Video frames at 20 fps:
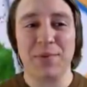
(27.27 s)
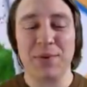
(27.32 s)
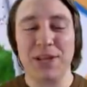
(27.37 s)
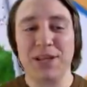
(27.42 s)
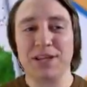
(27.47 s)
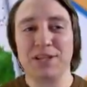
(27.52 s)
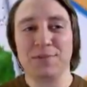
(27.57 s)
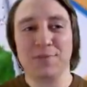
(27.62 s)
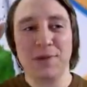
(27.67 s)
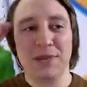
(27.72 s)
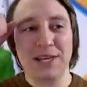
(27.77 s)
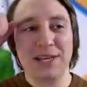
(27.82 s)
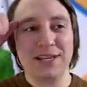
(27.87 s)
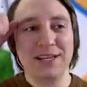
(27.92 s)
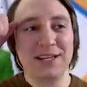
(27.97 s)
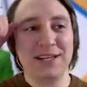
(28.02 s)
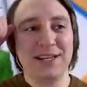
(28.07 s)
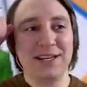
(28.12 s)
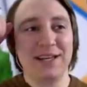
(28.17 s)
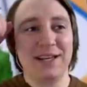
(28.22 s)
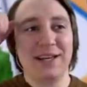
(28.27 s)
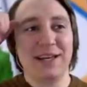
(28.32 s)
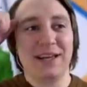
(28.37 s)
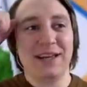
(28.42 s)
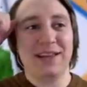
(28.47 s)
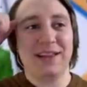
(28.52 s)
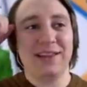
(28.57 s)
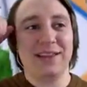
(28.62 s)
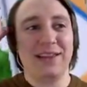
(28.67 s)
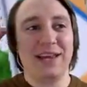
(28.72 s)
PSP,
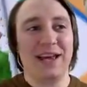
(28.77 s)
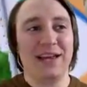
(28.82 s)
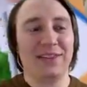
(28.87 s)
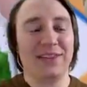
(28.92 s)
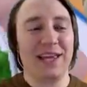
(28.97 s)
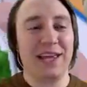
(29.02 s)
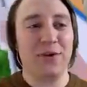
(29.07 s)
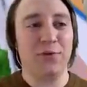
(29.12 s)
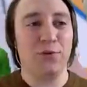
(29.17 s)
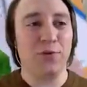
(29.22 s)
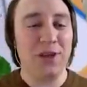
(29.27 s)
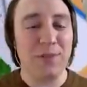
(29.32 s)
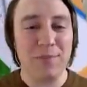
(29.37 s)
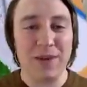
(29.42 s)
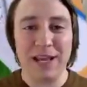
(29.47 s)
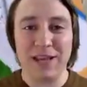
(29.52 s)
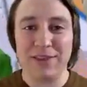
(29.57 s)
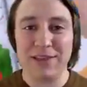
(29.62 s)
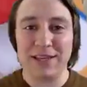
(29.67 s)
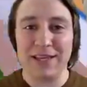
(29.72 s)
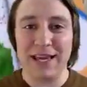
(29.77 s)
that they remade the